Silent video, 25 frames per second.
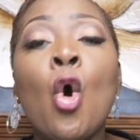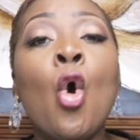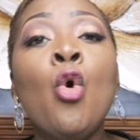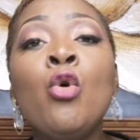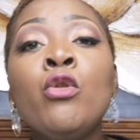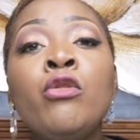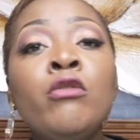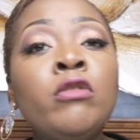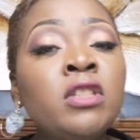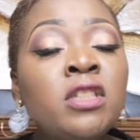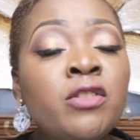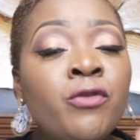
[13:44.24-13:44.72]

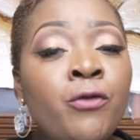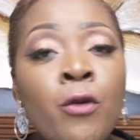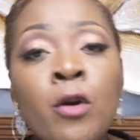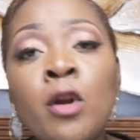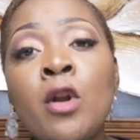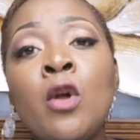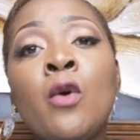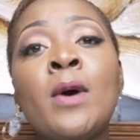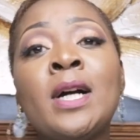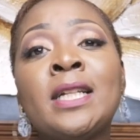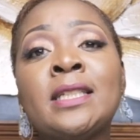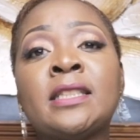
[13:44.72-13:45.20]
All those
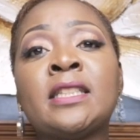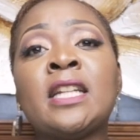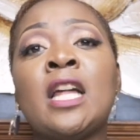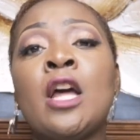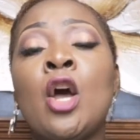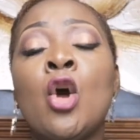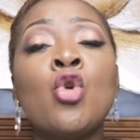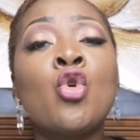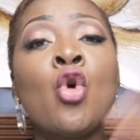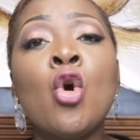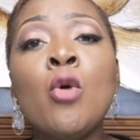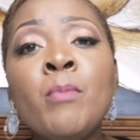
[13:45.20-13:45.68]
followers
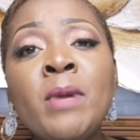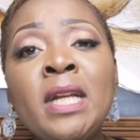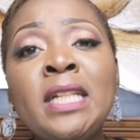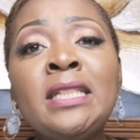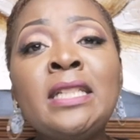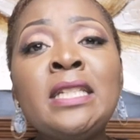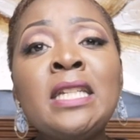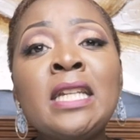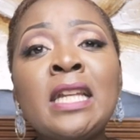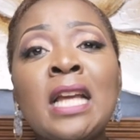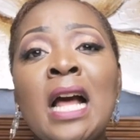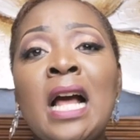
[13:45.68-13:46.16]

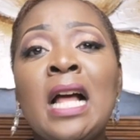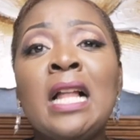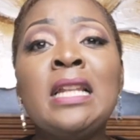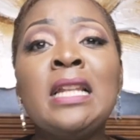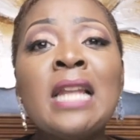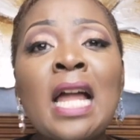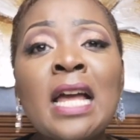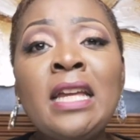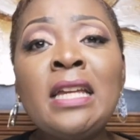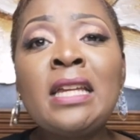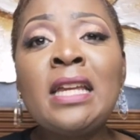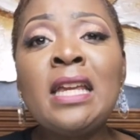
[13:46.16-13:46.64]
commenting,
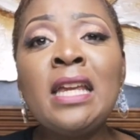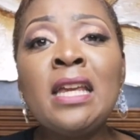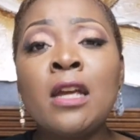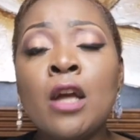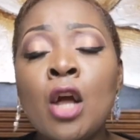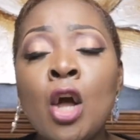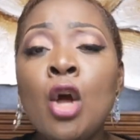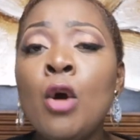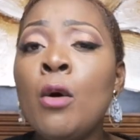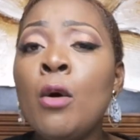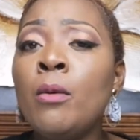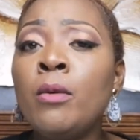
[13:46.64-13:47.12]

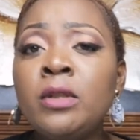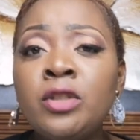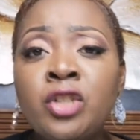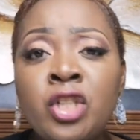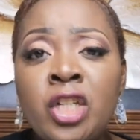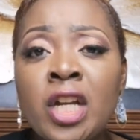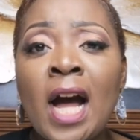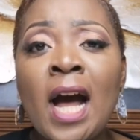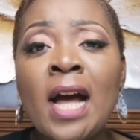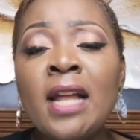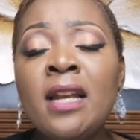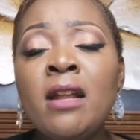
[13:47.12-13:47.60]
liking.
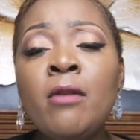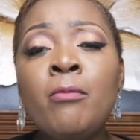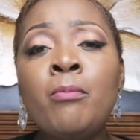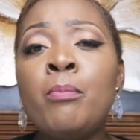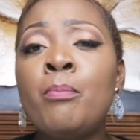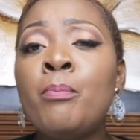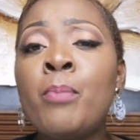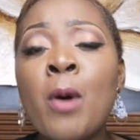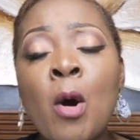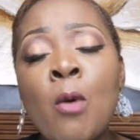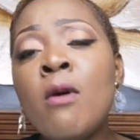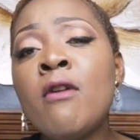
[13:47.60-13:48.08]
She had a
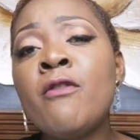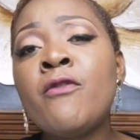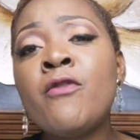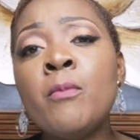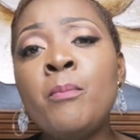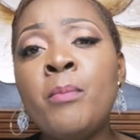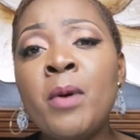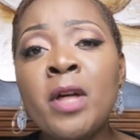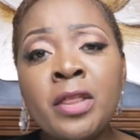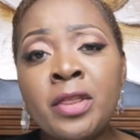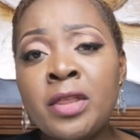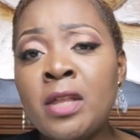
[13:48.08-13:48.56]

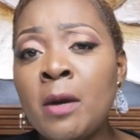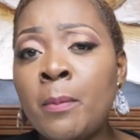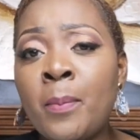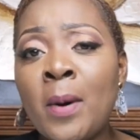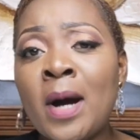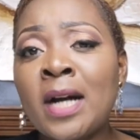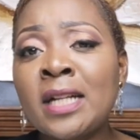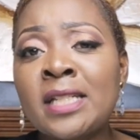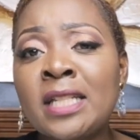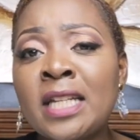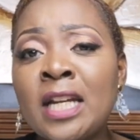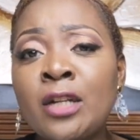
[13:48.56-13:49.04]
powerful birthday
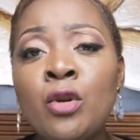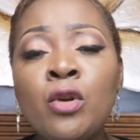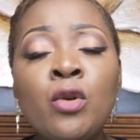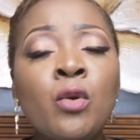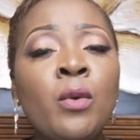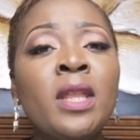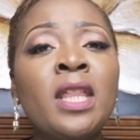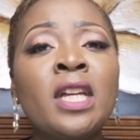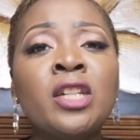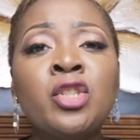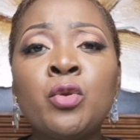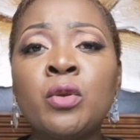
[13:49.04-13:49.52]
party. I don't
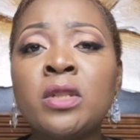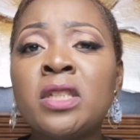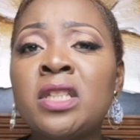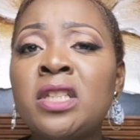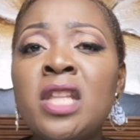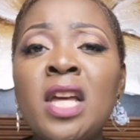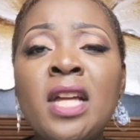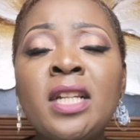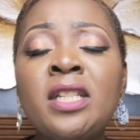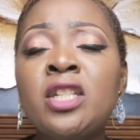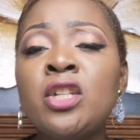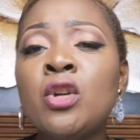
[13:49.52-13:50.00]
know whether she was
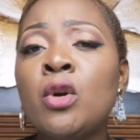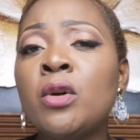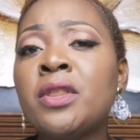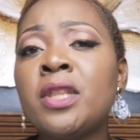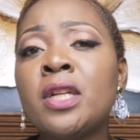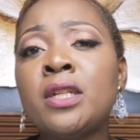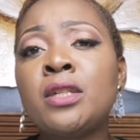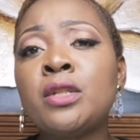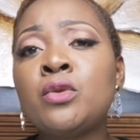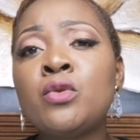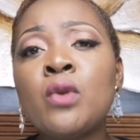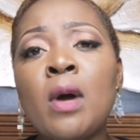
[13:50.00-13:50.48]
30 or
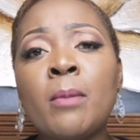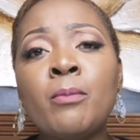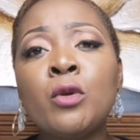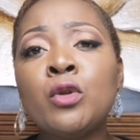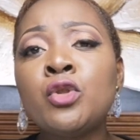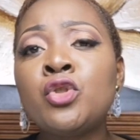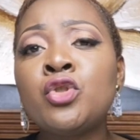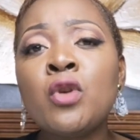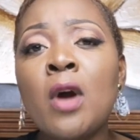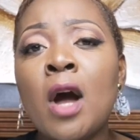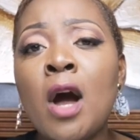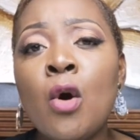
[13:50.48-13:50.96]
32.
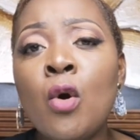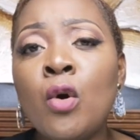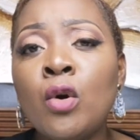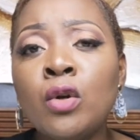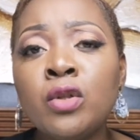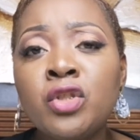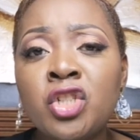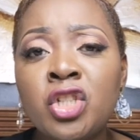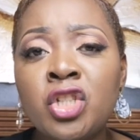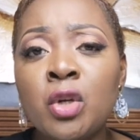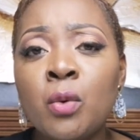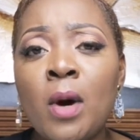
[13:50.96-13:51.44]
I'm not sure how
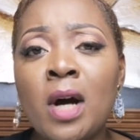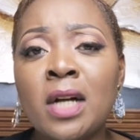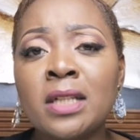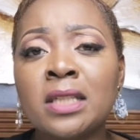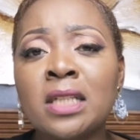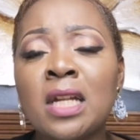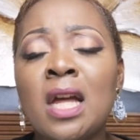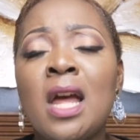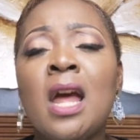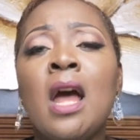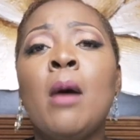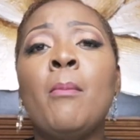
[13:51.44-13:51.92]
old she
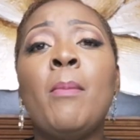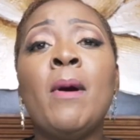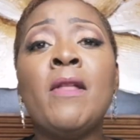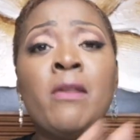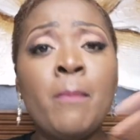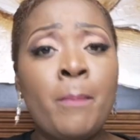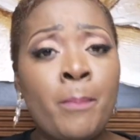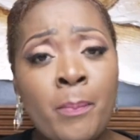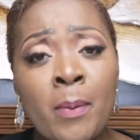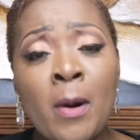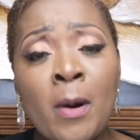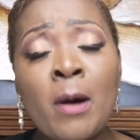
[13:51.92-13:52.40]
was.
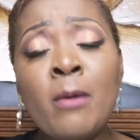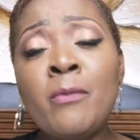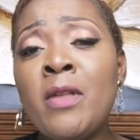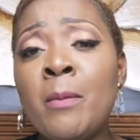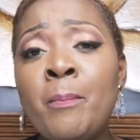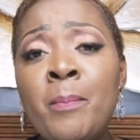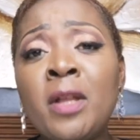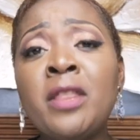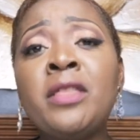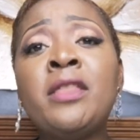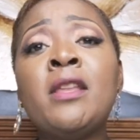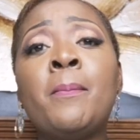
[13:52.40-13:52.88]
But
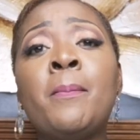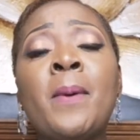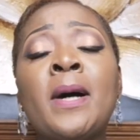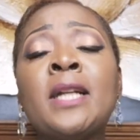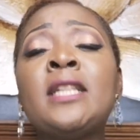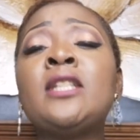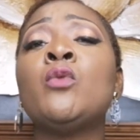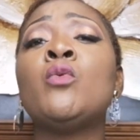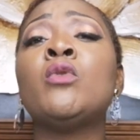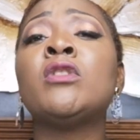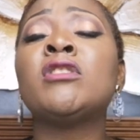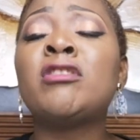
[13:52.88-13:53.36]
the birthday
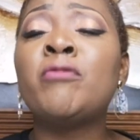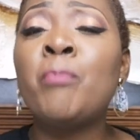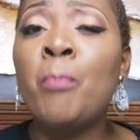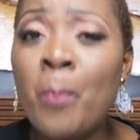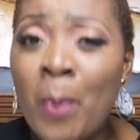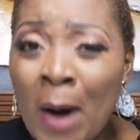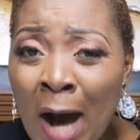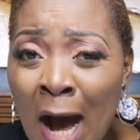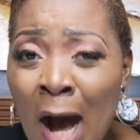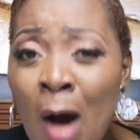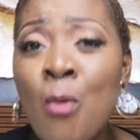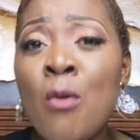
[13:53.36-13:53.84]
party was
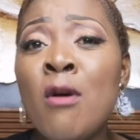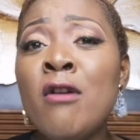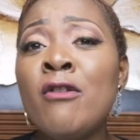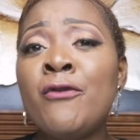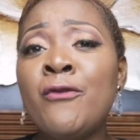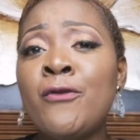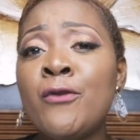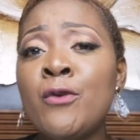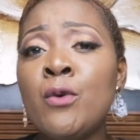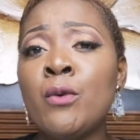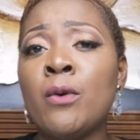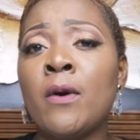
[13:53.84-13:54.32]

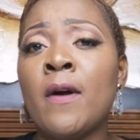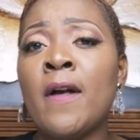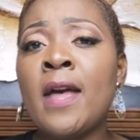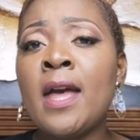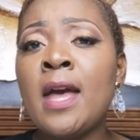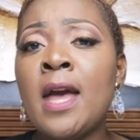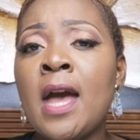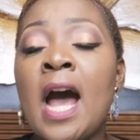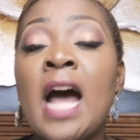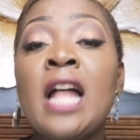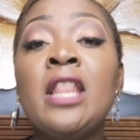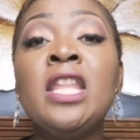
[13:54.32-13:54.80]
powerful.
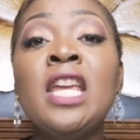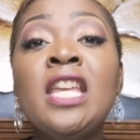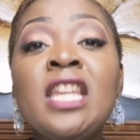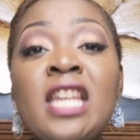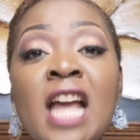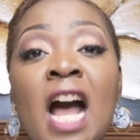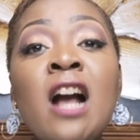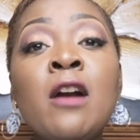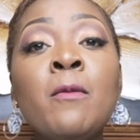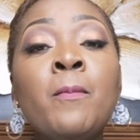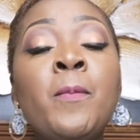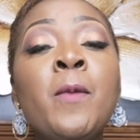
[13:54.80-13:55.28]
And the
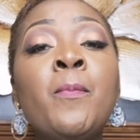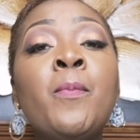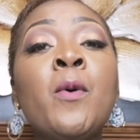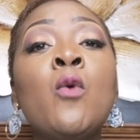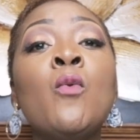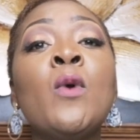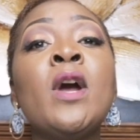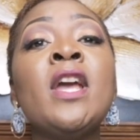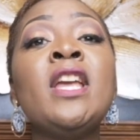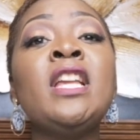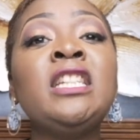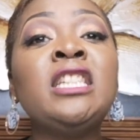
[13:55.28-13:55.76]
young
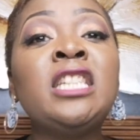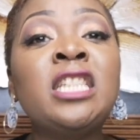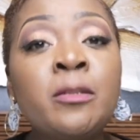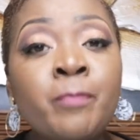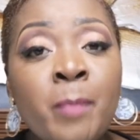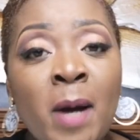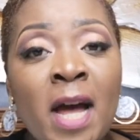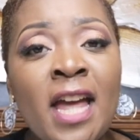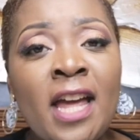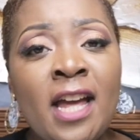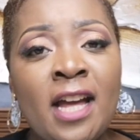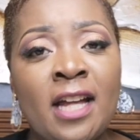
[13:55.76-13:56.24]
people were
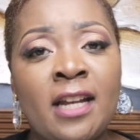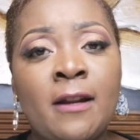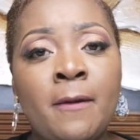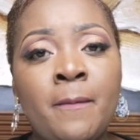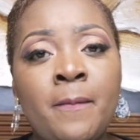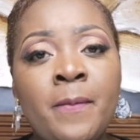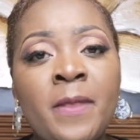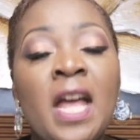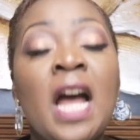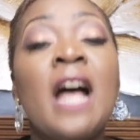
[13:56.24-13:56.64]
inspired.